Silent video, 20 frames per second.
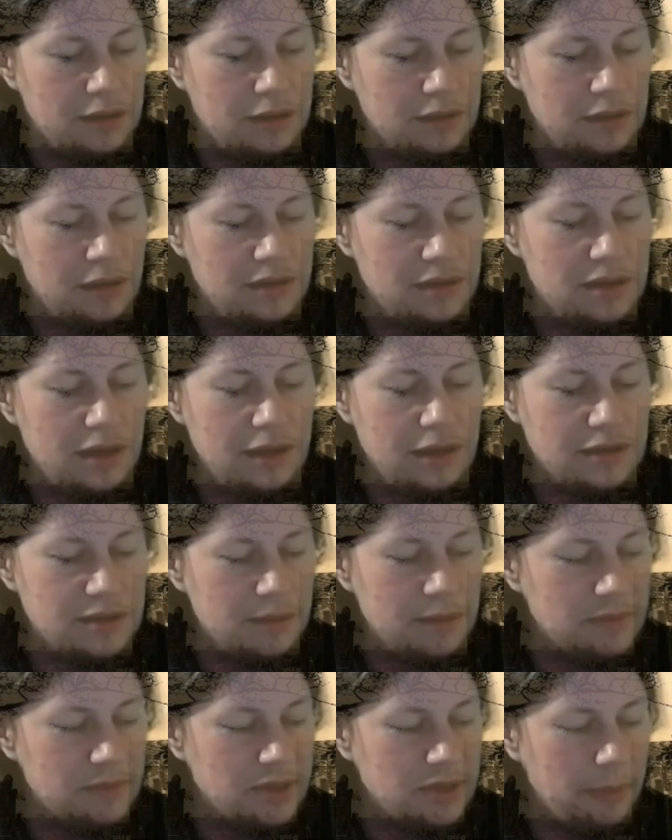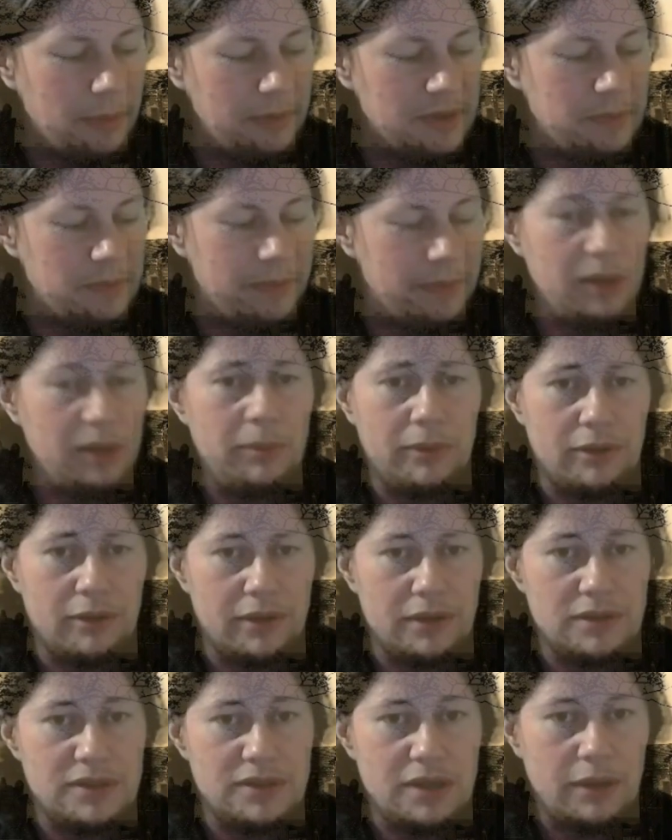Not like some topless billboard
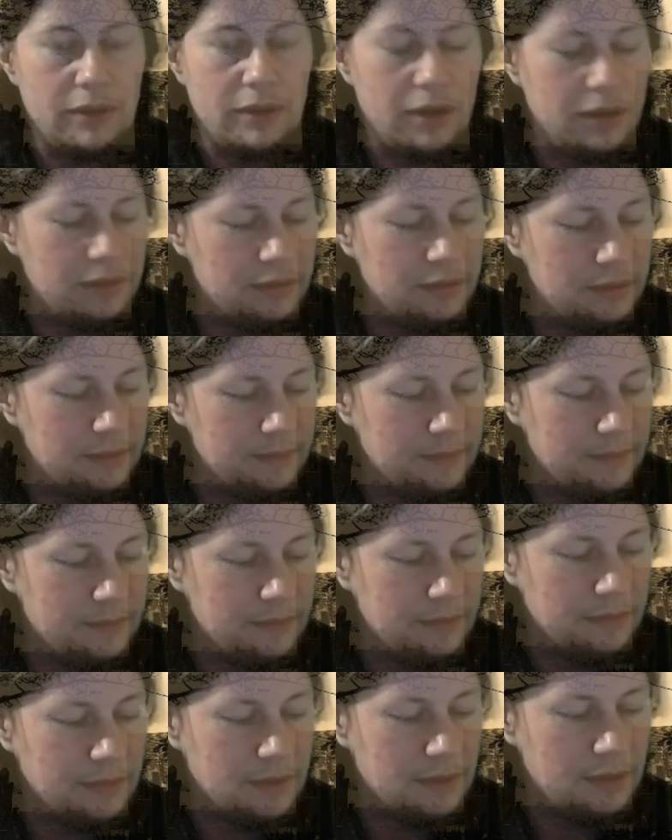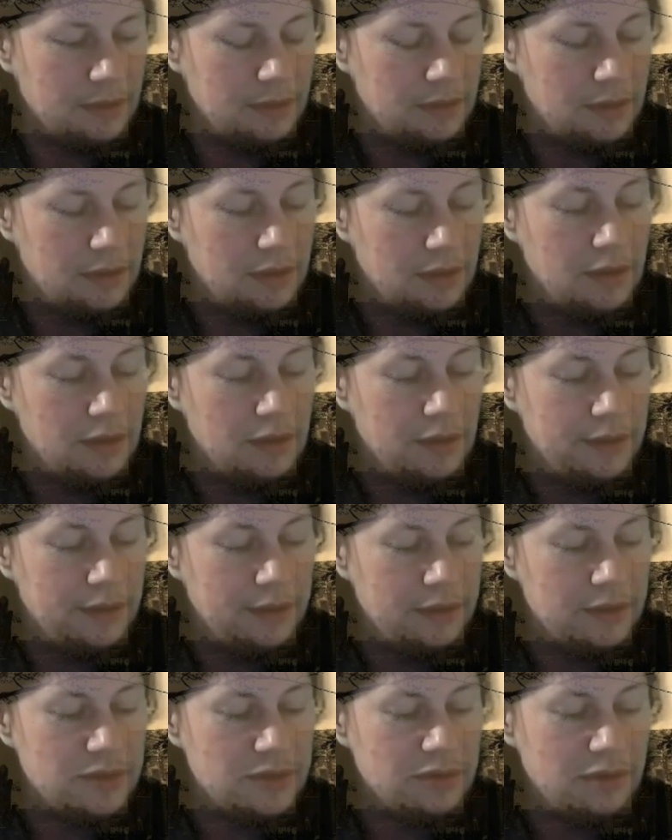in Soho.
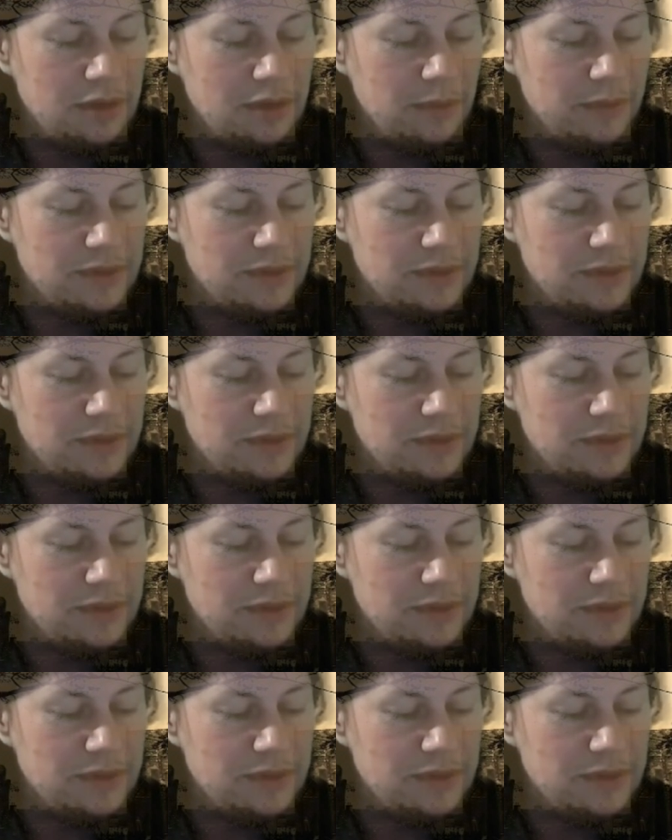The drawing was a